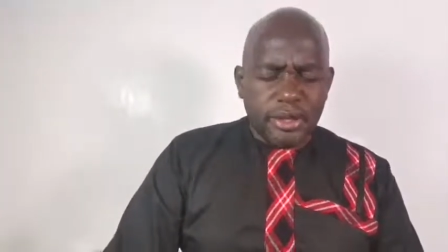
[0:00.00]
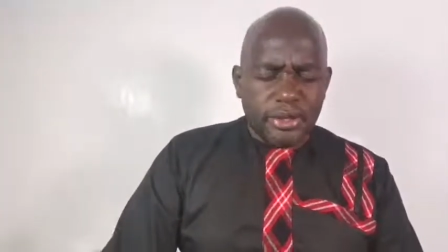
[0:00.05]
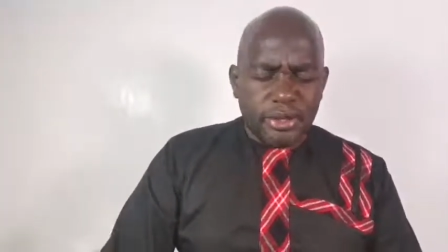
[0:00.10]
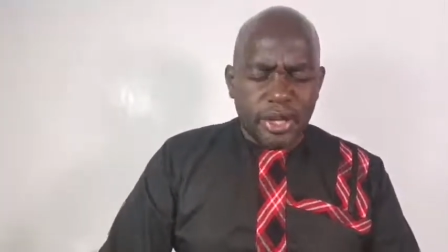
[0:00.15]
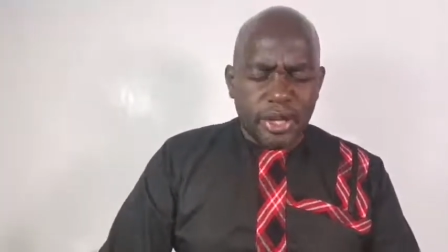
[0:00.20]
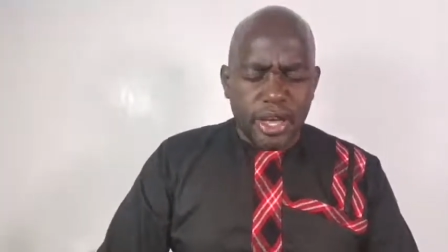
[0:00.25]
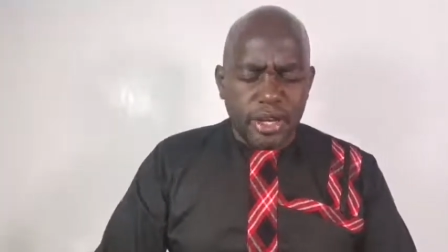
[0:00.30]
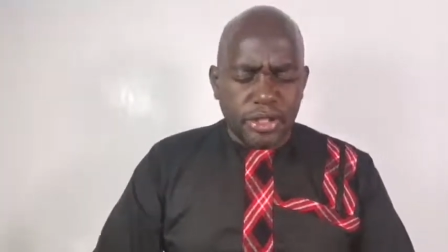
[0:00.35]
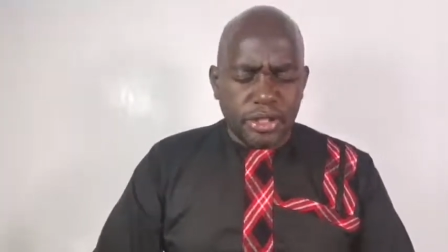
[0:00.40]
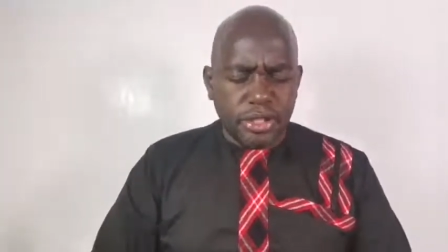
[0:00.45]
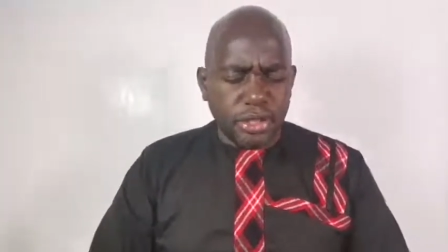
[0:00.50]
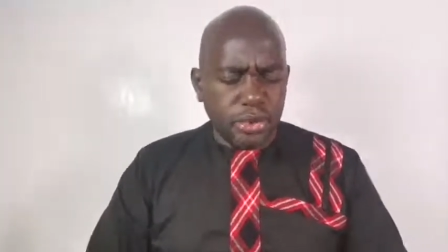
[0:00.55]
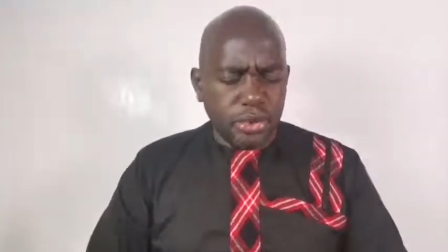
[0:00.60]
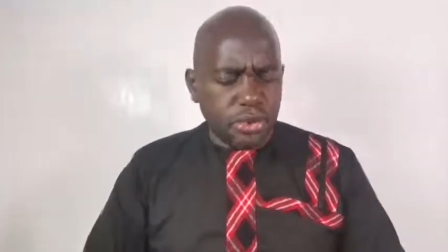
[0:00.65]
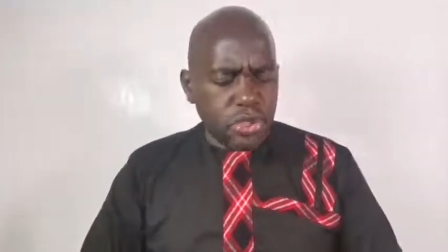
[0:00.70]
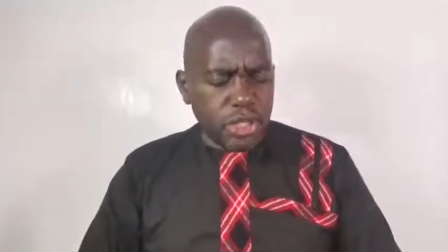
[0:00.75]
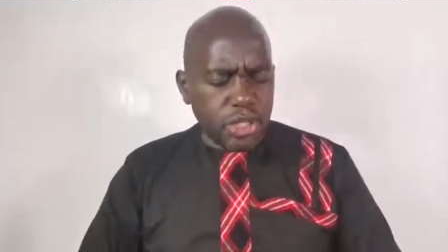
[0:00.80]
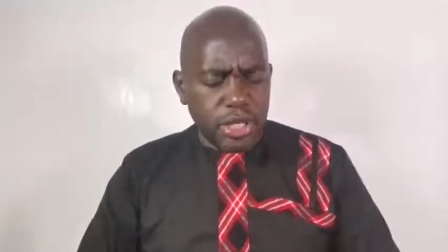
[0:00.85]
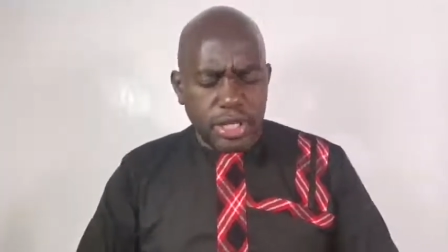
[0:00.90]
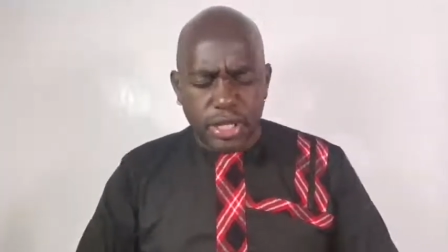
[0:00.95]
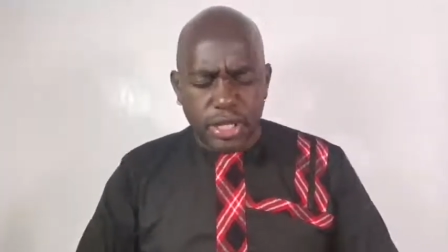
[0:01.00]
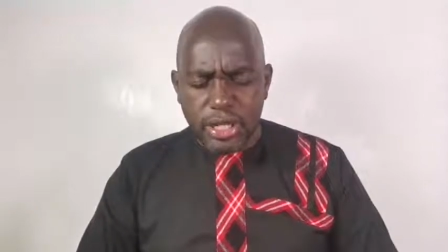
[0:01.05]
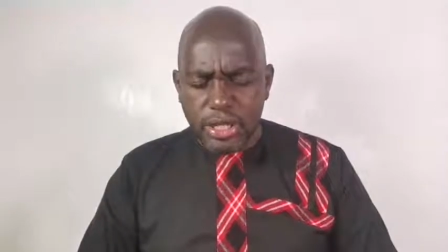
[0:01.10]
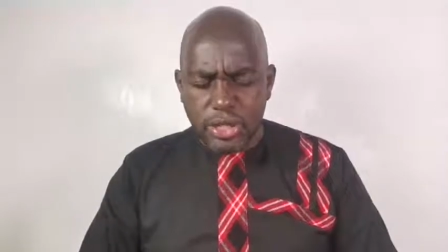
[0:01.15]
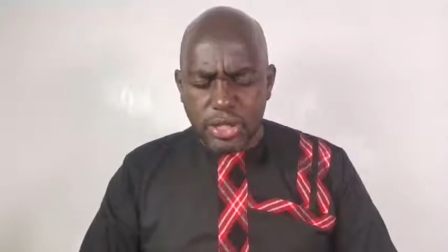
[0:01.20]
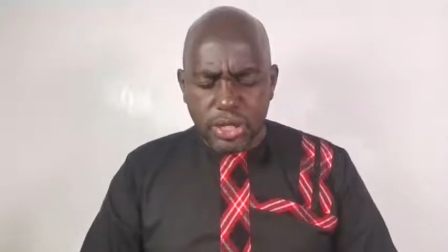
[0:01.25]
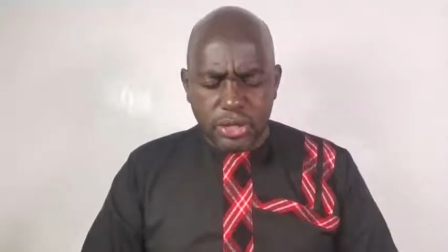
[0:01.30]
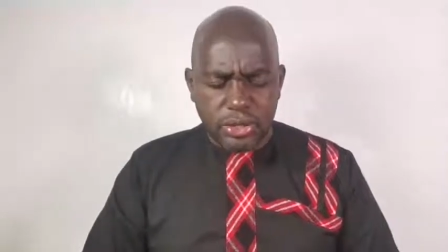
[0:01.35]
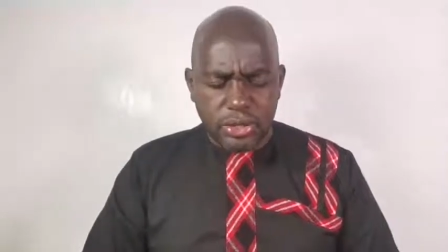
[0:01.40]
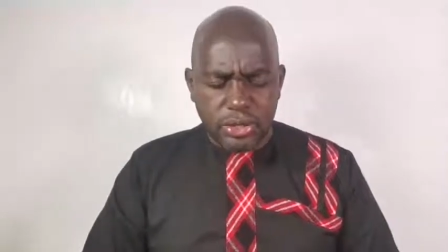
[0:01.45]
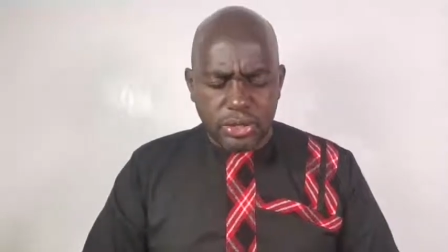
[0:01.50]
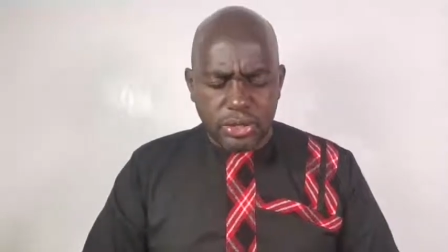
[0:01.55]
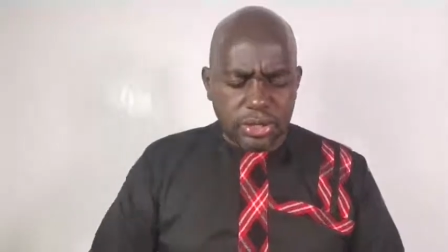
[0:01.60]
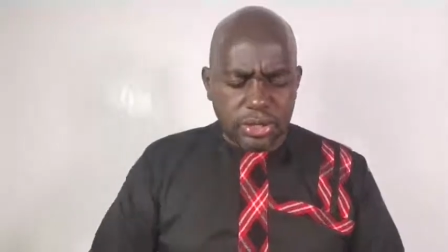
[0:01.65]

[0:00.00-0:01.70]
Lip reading: Thank you, Jesus.